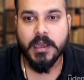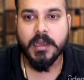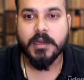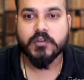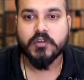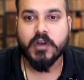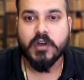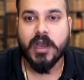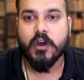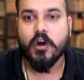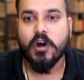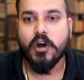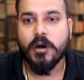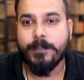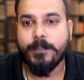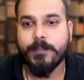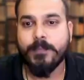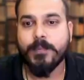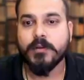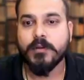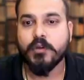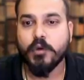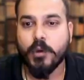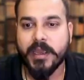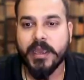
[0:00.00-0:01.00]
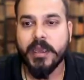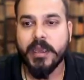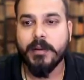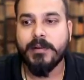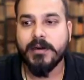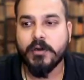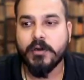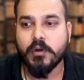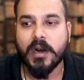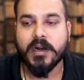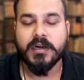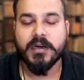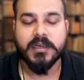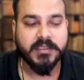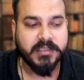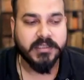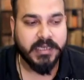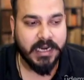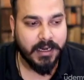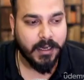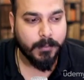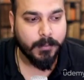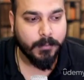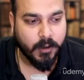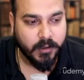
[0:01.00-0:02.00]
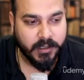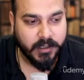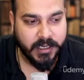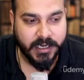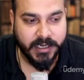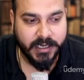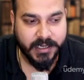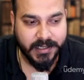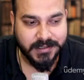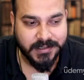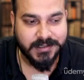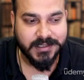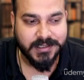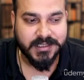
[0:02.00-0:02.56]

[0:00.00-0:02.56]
So I hope you are able to understand about t-test.